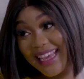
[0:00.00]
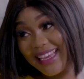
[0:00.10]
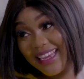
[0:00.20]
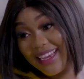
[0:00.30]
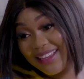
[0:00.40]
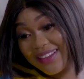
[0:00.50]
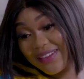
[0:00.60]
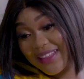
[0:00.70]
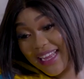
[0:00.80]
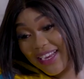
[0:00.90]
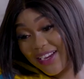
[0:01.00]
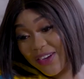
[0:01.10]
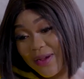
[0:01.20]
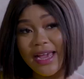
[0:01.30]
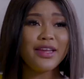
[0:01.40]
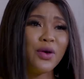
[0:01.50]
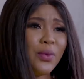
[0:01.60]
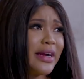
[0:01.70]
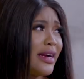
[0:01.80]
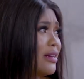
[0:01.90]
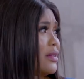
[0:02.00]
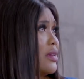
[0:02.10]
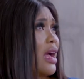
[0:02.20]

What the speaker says: Thank you. And you know what, girl?